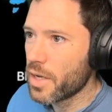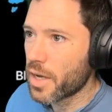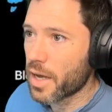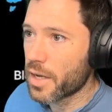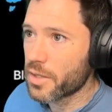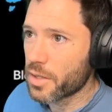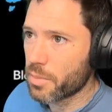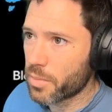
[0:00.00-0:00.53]

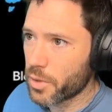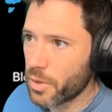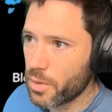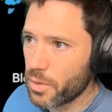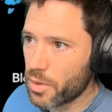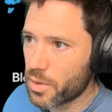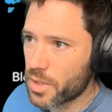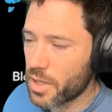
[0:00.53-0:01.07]
And in blue,
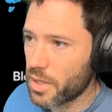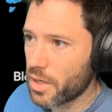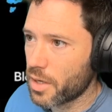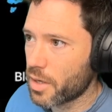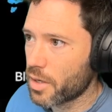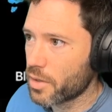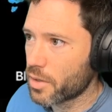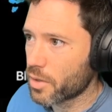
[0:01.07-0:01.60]
you see
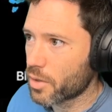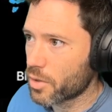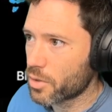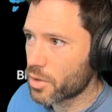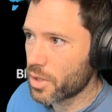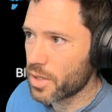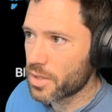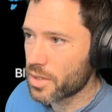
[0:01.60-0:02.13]
here the
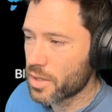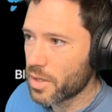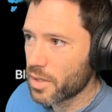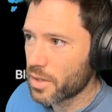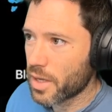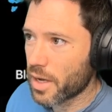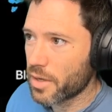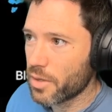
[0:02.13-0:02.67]
countries
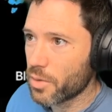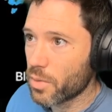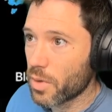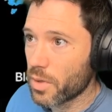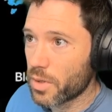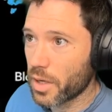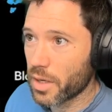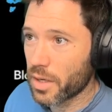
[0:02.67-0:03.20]
that you
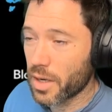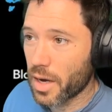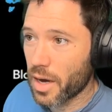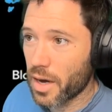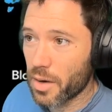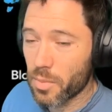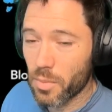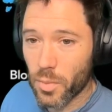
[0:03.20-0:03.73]
think
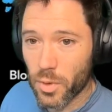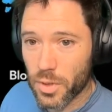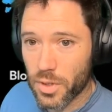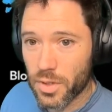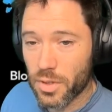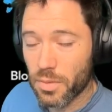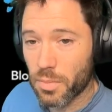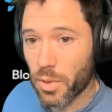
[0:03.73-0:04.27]
are
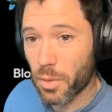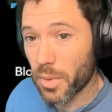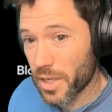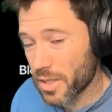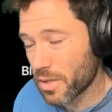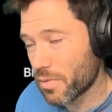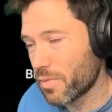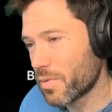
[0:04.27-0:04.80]
most
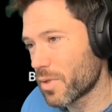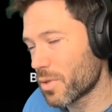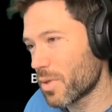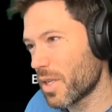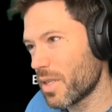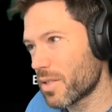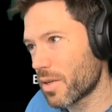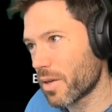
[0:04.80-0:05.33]
permissive. So
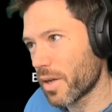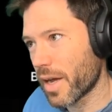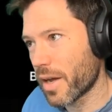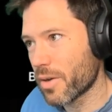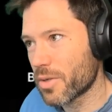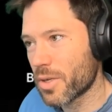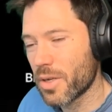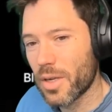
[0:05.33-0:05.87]
these are
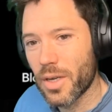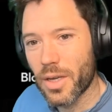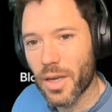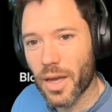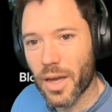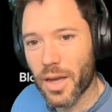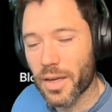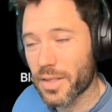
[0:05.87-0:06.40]
allowed
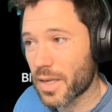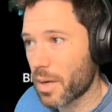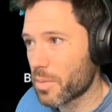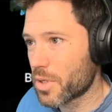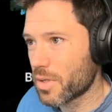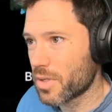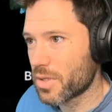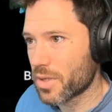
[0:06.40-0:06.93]

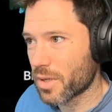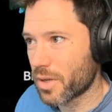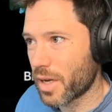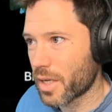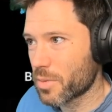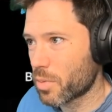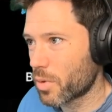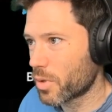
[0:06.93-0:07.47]
exemptions on
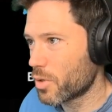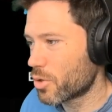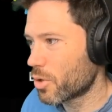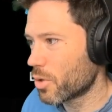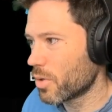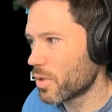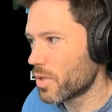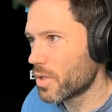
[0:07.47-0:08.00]
export
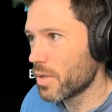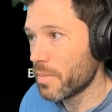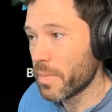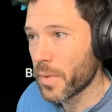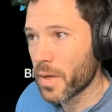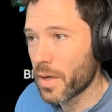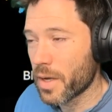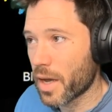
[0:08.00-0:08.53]
controls.
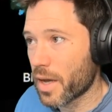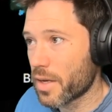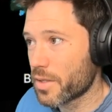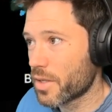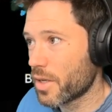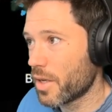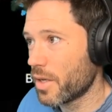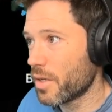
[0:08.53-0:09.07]

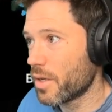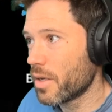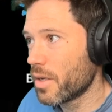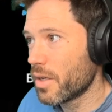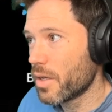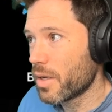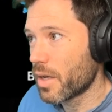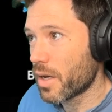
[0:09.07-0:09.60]
And in
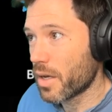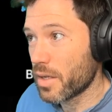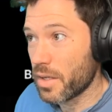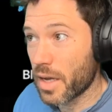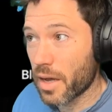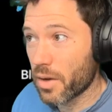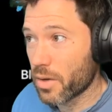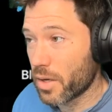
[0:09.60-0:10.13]

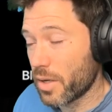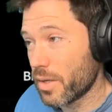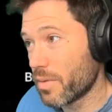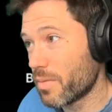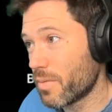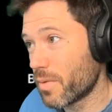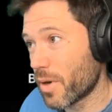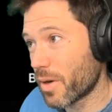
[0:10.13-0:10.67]
yellow,
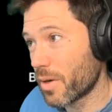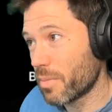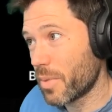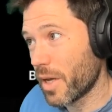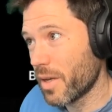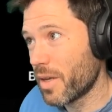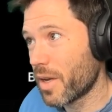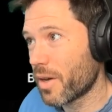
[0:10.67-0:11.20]
in rather
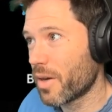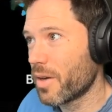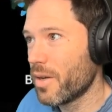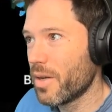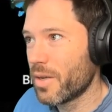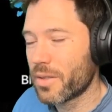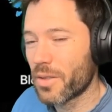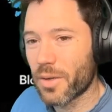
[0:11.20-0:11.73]
pink here,
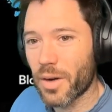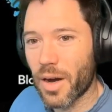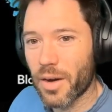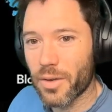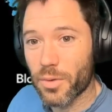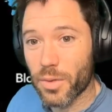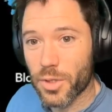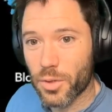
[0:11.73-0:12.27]
there
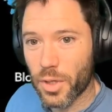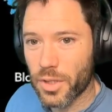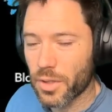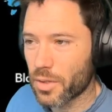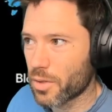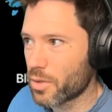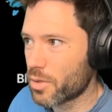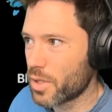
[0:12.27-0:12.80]
are the
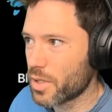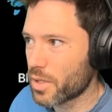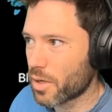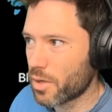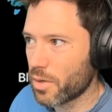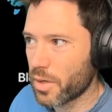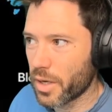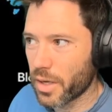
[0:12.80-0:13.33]
restricted countries,
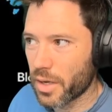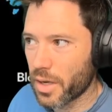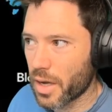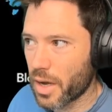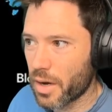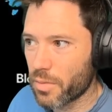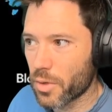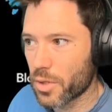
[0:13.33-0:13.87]
including
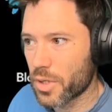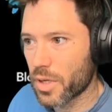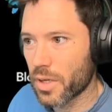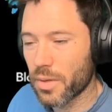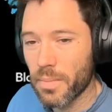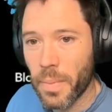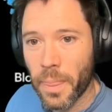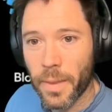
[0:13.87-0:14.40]

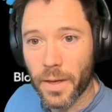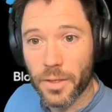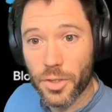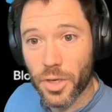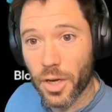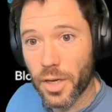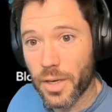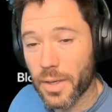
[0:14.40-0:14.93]
Russia and
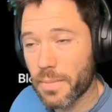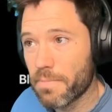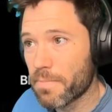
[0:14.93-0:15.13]
China.